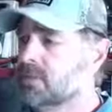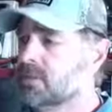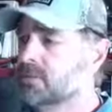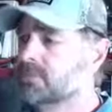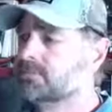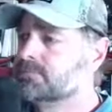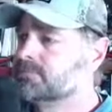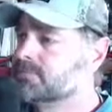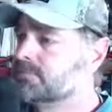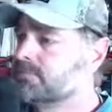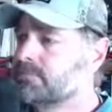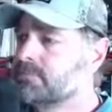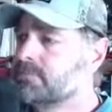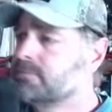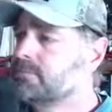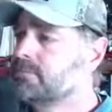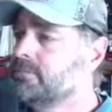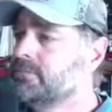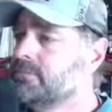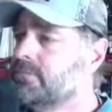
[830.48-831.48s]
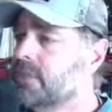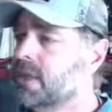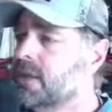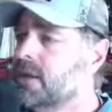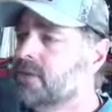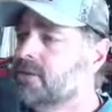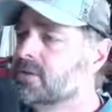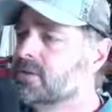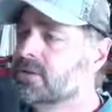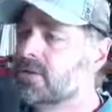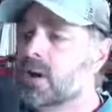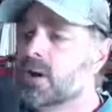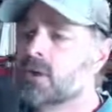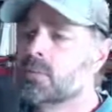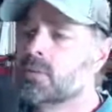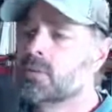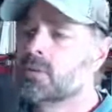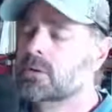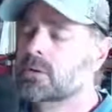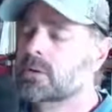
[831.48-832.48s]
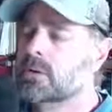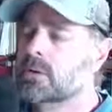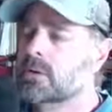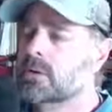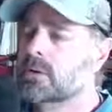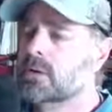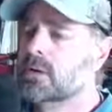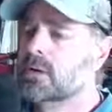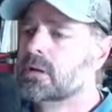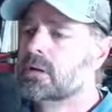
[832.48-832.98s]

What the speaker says: it, and it's a terrible